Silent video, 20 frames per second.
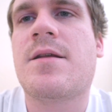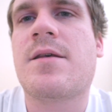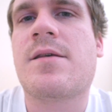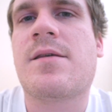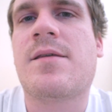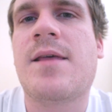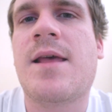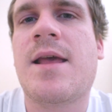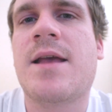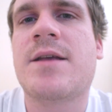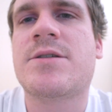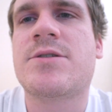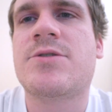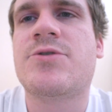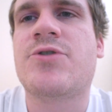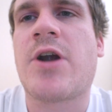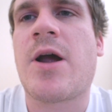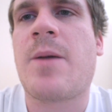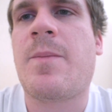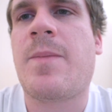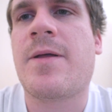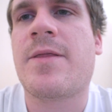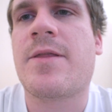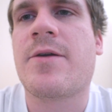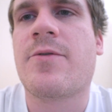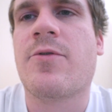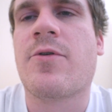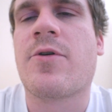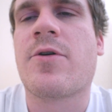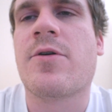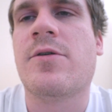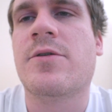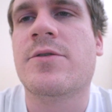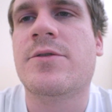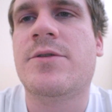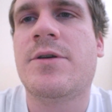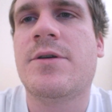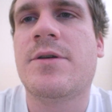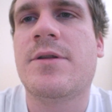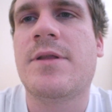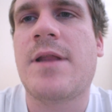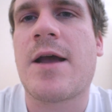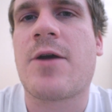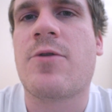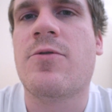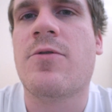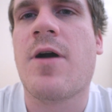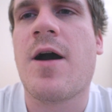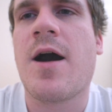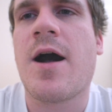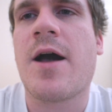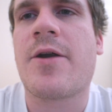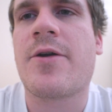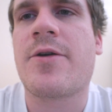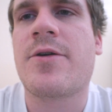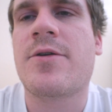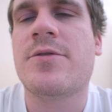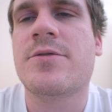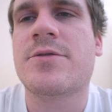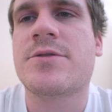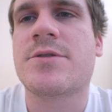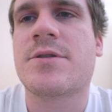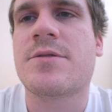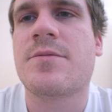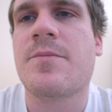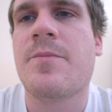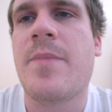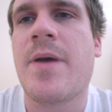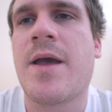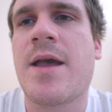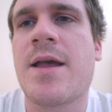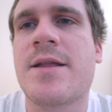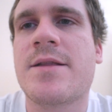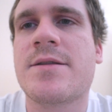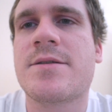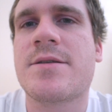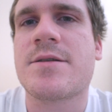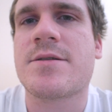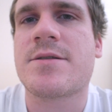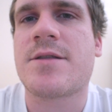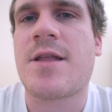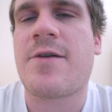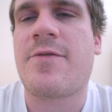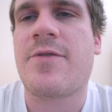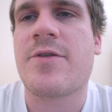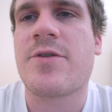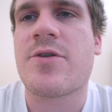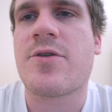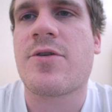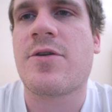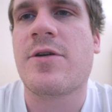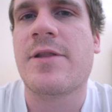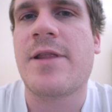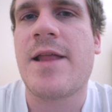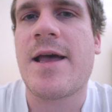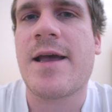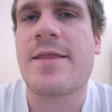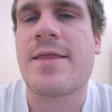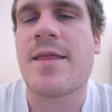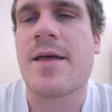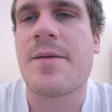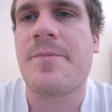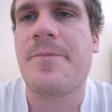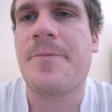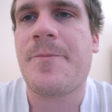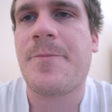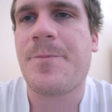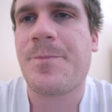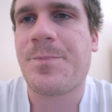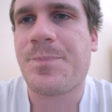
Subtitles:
things drop on the world like water, beans and stuff, and you collect them.